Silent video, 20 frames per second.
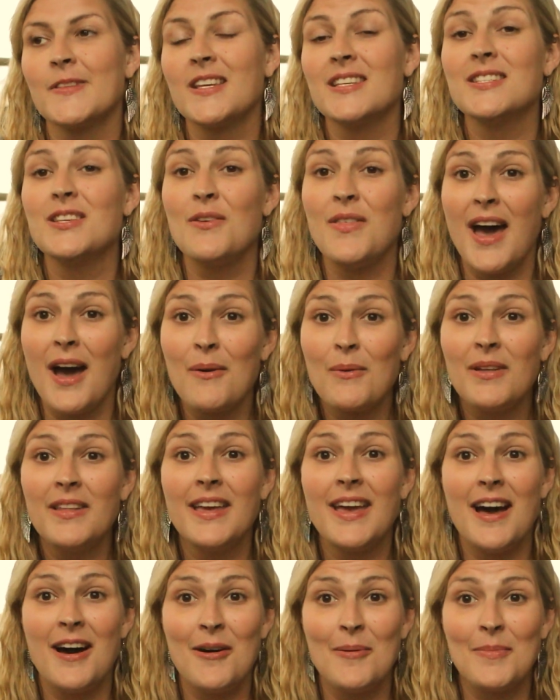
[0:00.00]
so that
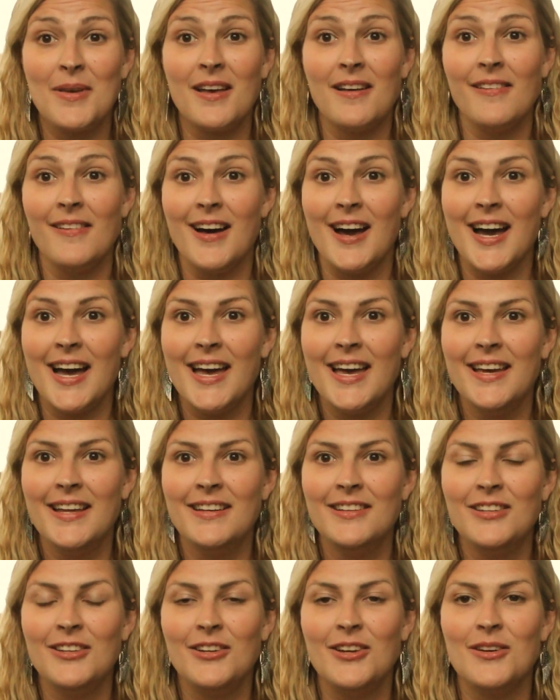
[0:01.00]
really helped me a
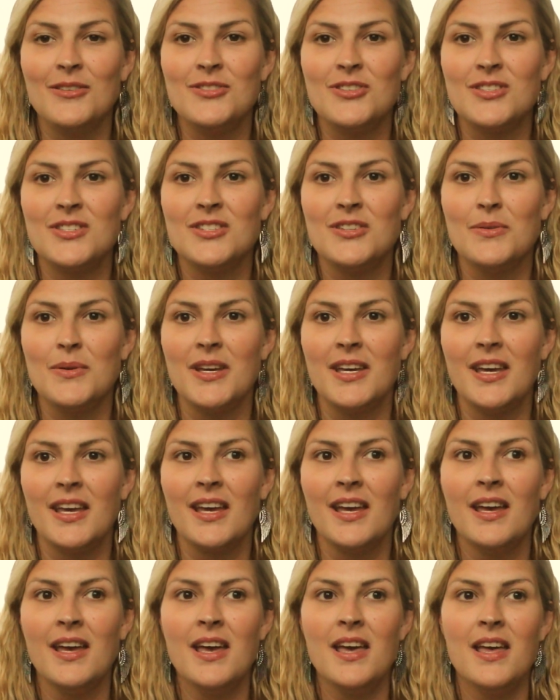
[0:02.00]
lot, just
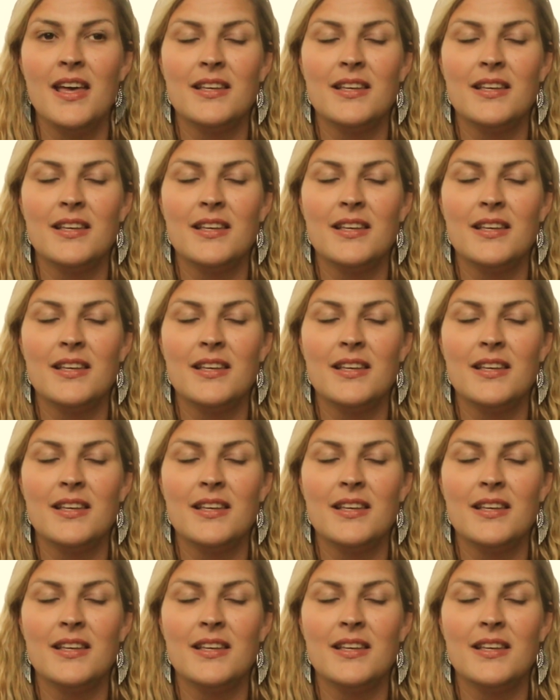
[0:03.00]
doing